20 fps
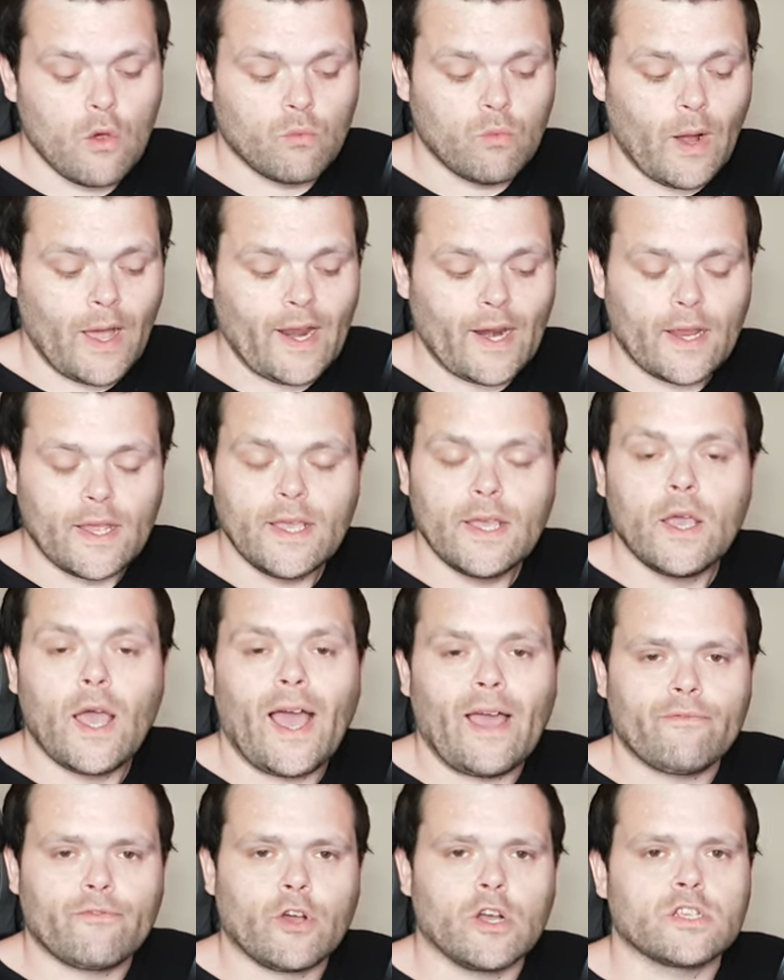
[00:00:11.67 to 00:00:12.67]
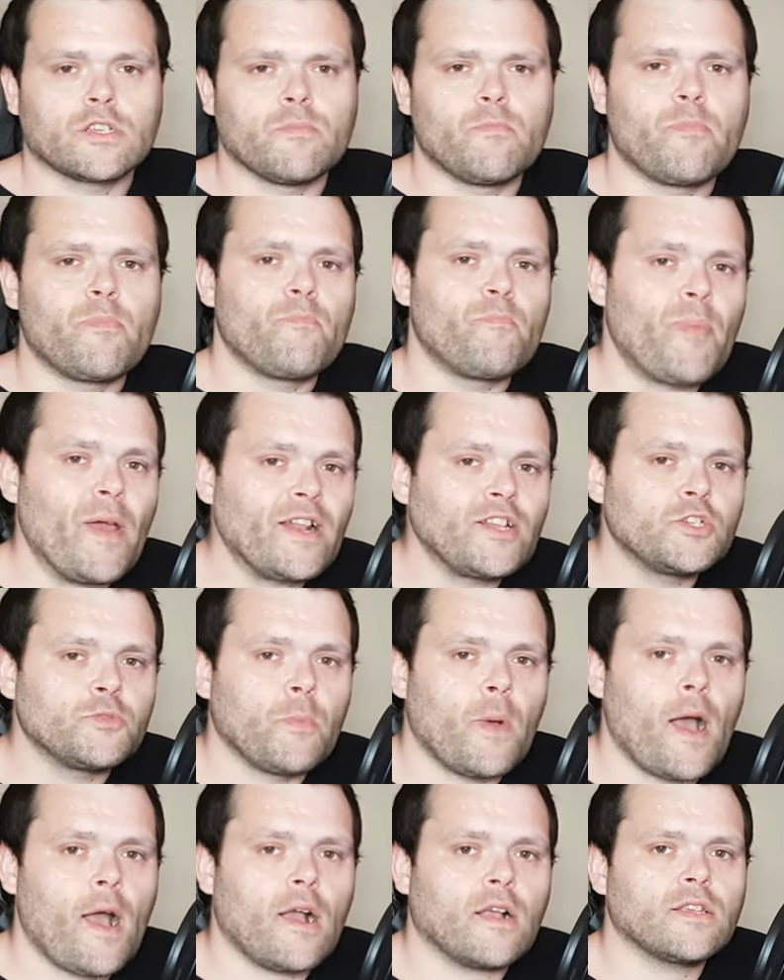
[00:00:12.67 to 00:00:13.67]
Well, I've got some
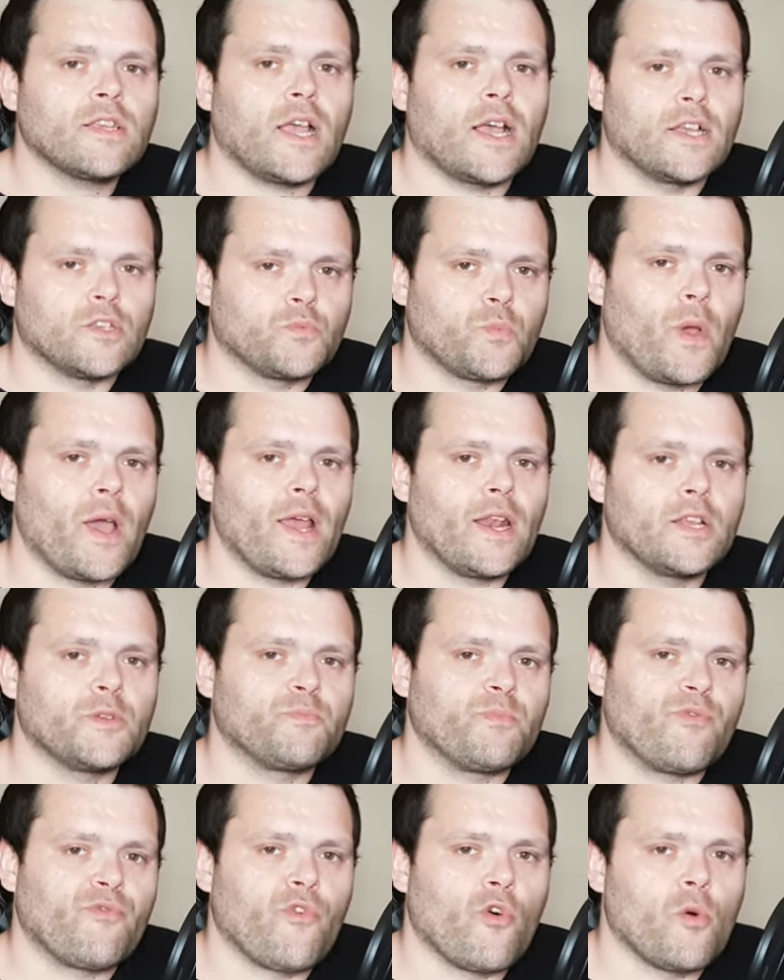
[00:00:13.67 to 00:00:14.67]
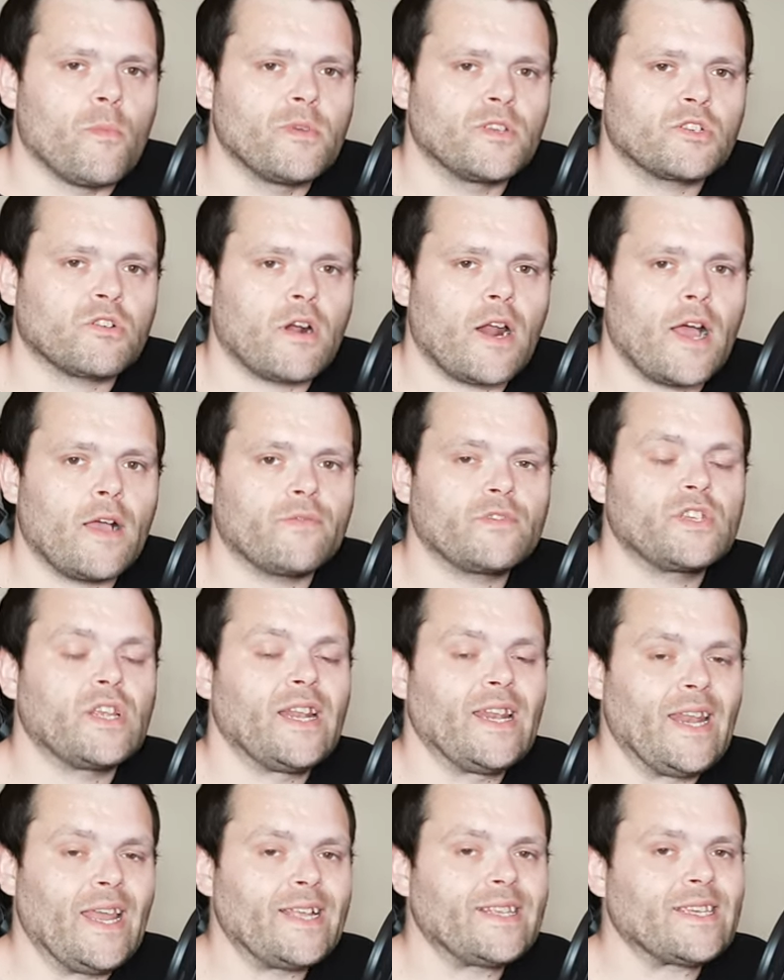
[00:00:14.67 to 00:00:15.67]
benchmarks as well as performance graphs.
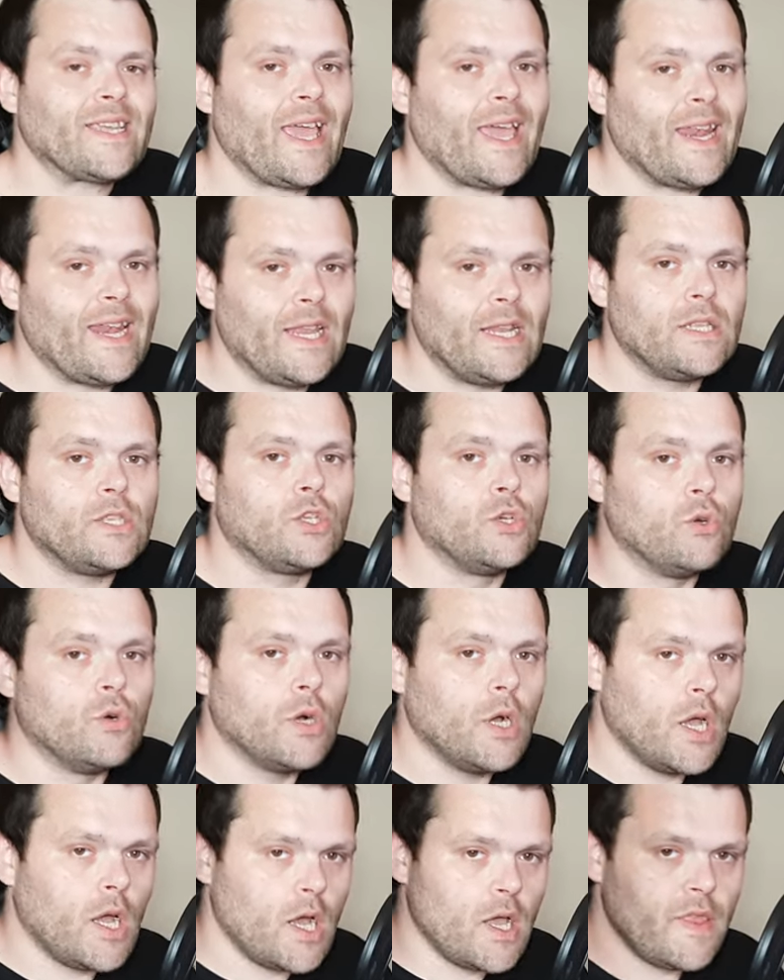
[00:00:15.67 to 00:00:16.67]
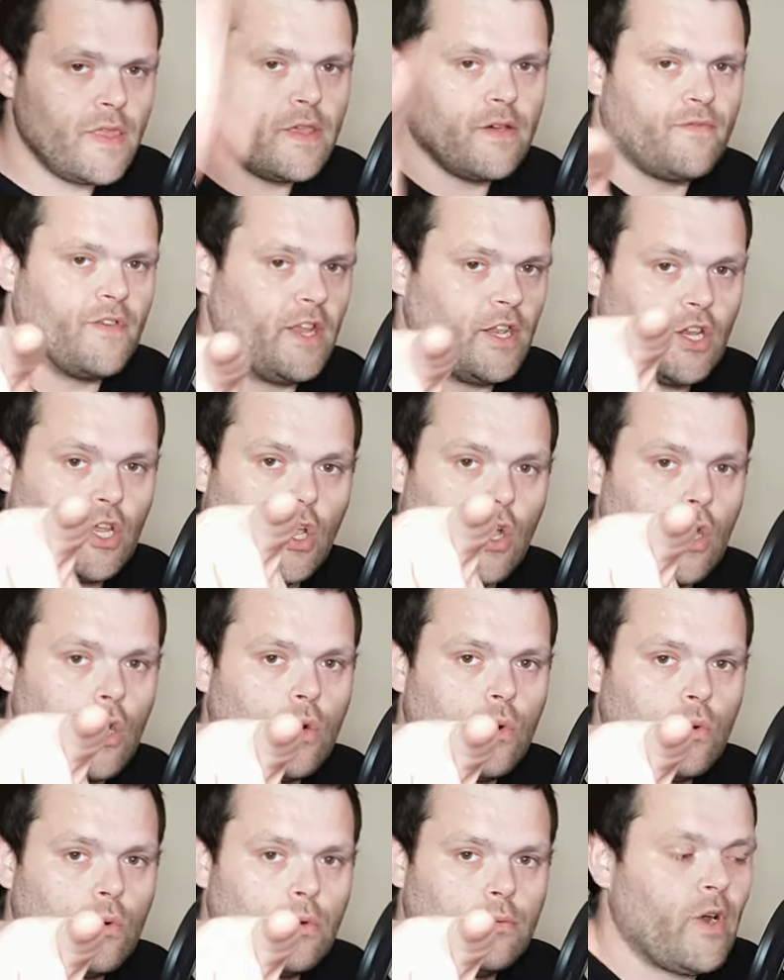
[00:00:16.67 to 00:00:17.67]
Let's get into the
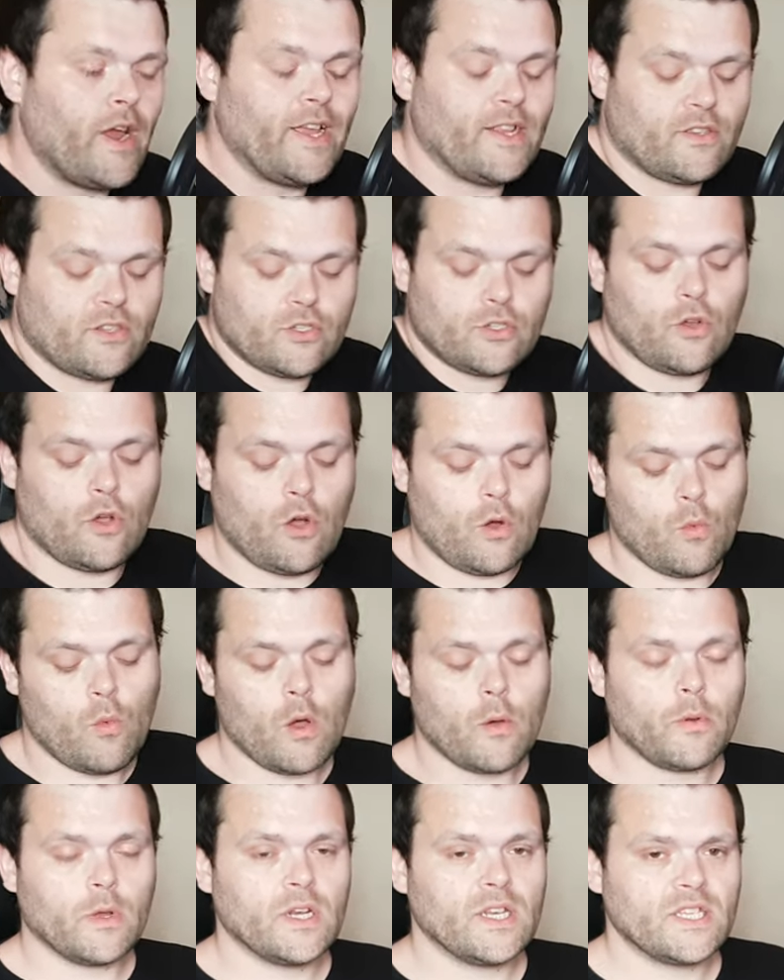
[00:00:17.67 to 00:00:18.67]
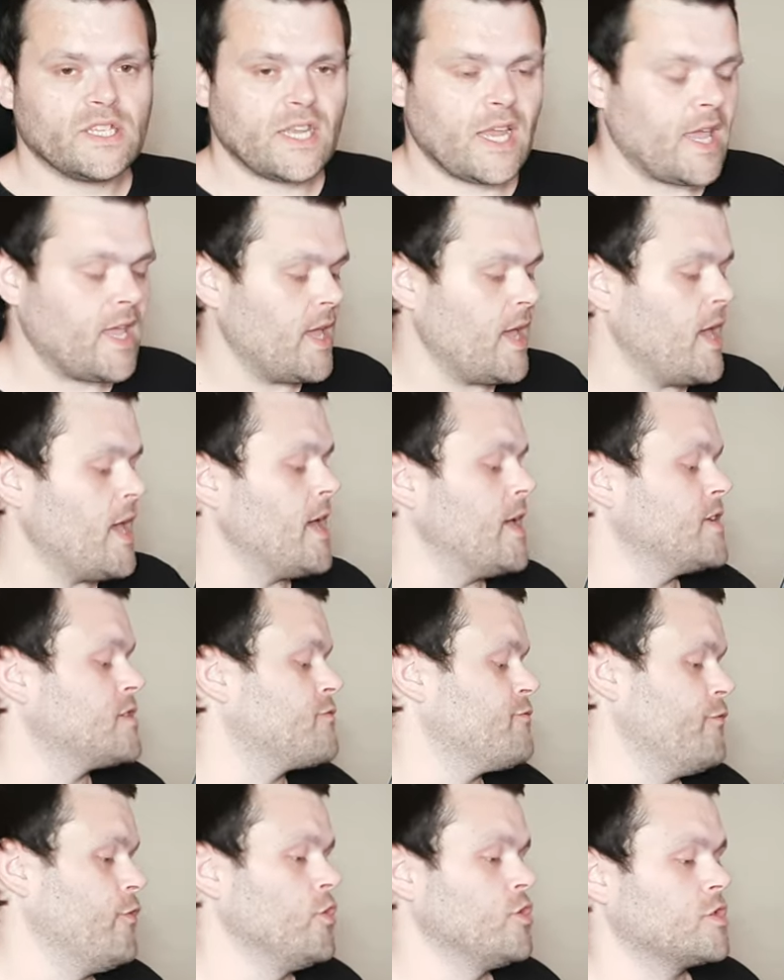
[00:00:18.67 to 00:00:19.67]
video. Right, so what we're going to say is,
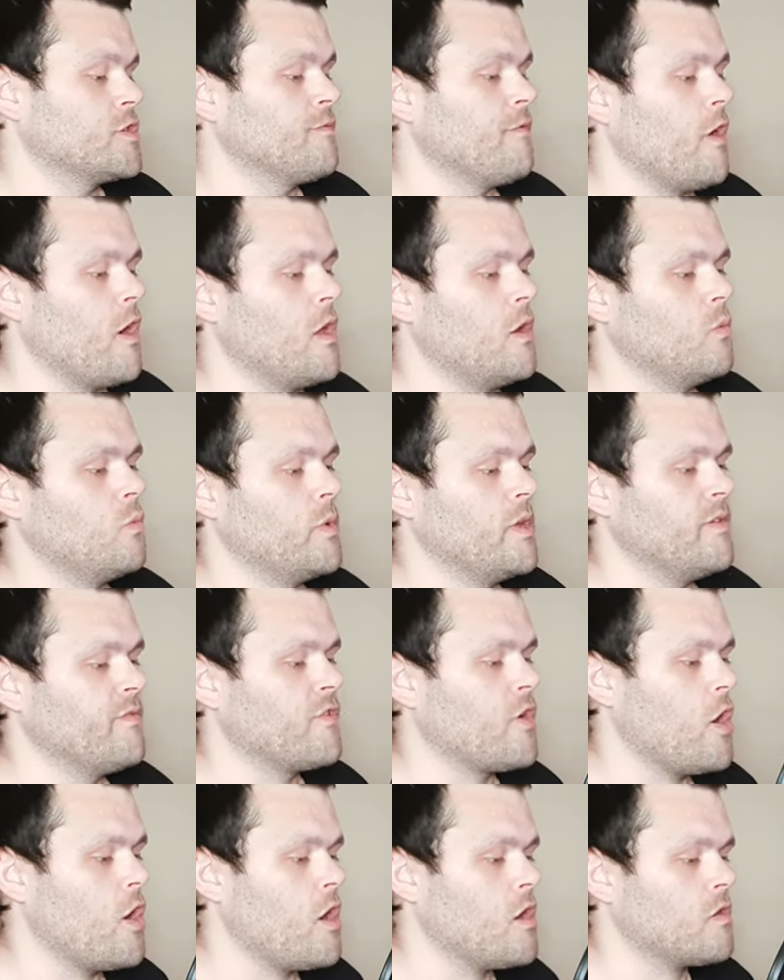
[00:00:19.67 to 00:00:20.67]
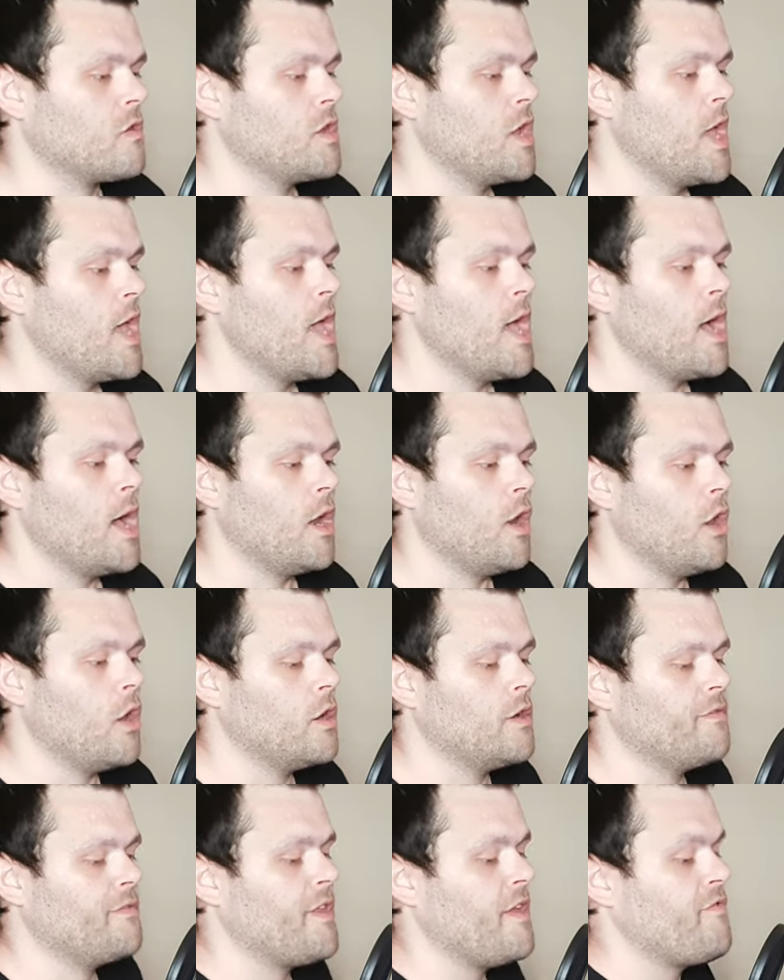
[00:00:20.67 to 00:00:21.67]
first of all, we've got a
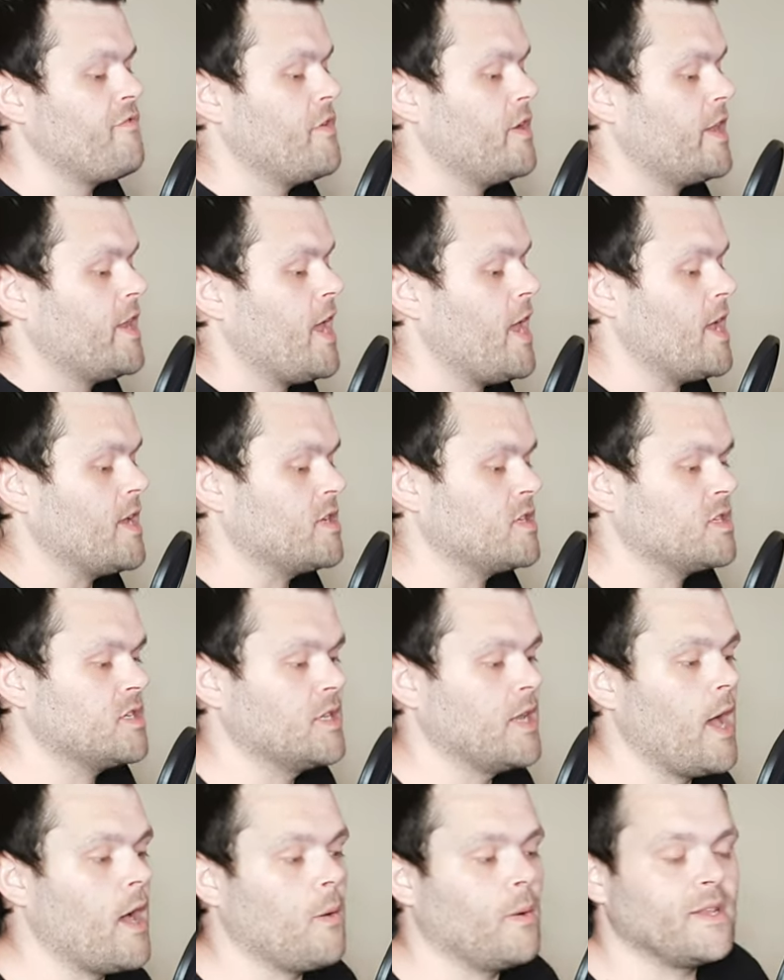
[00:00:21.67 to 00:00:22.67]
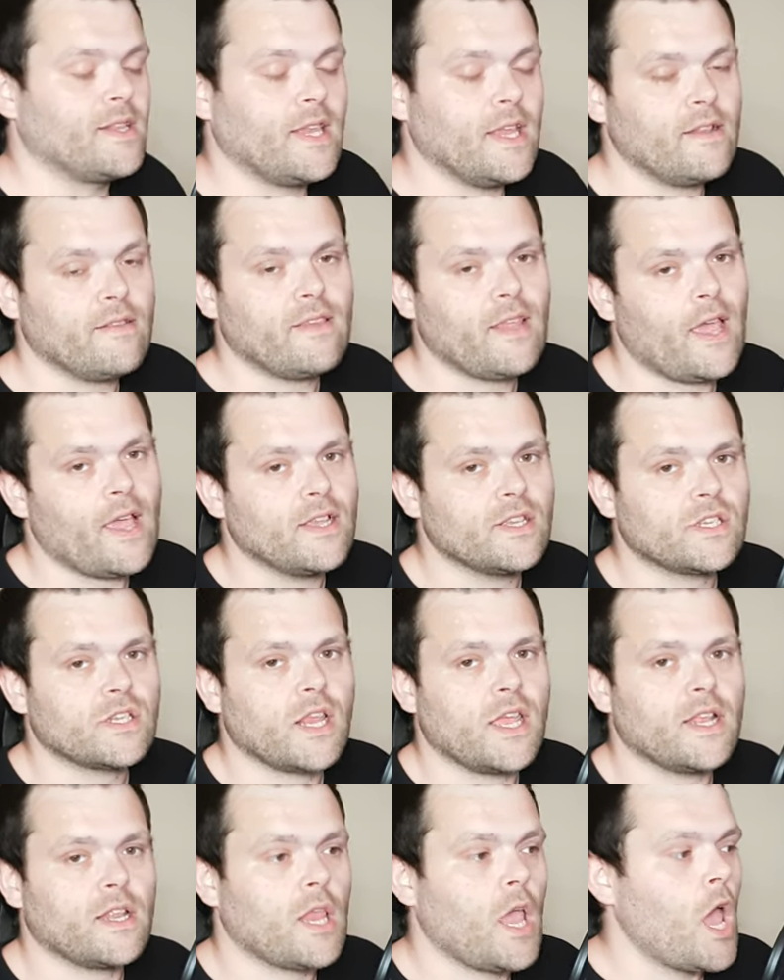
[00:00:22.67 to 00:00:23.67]
lot of different tests. Now, I did
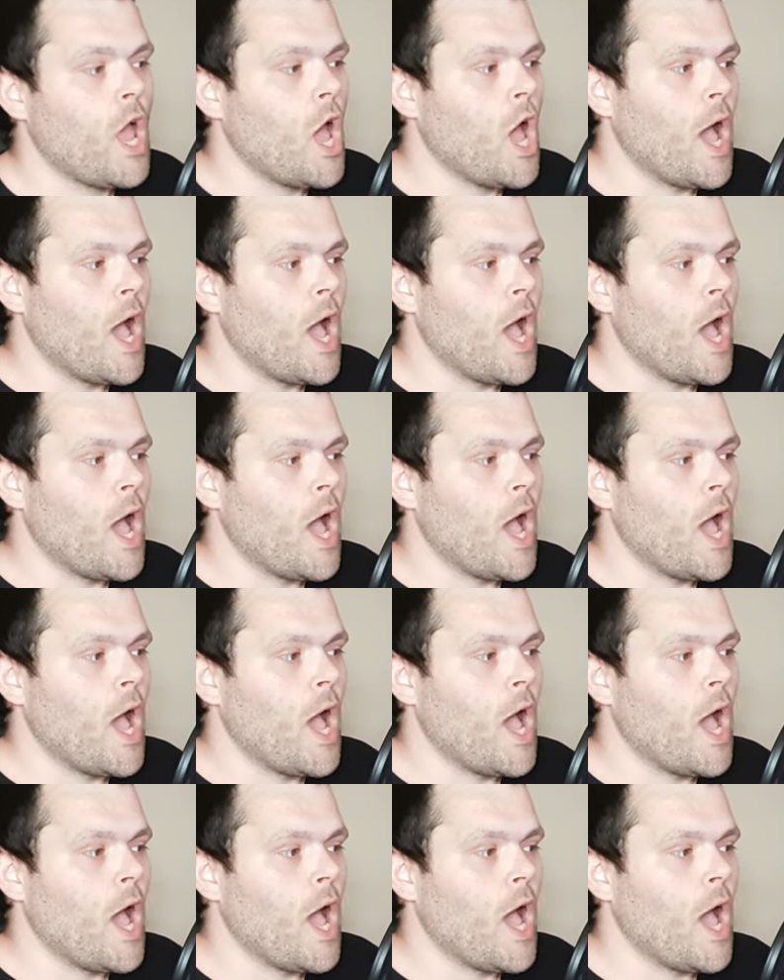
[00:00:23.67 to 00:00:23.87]
test it